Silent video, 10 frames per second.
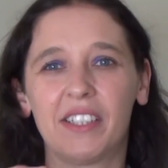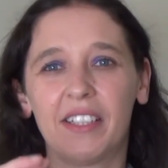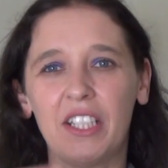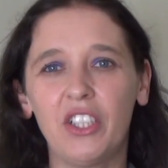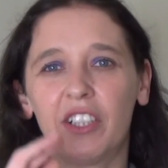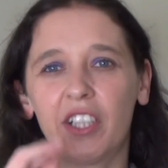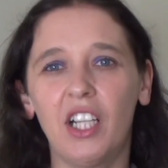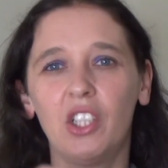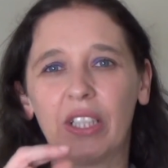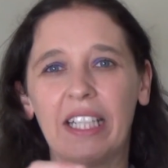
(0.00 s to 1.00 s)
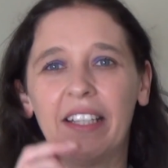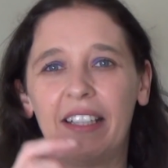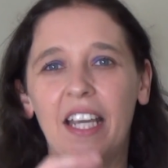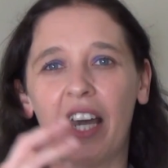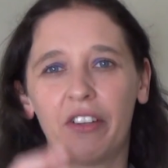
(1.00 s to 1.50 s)
So then you start looking at
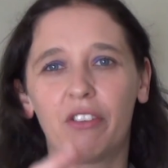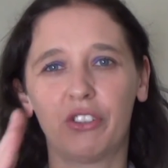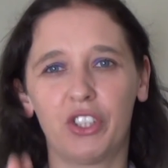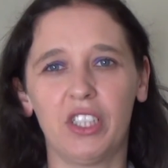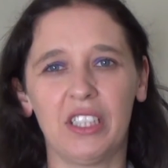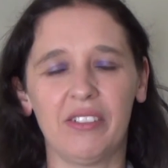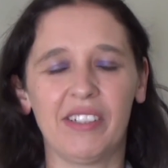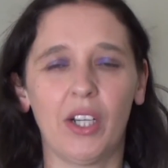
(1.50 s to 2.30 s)
the other alternatives.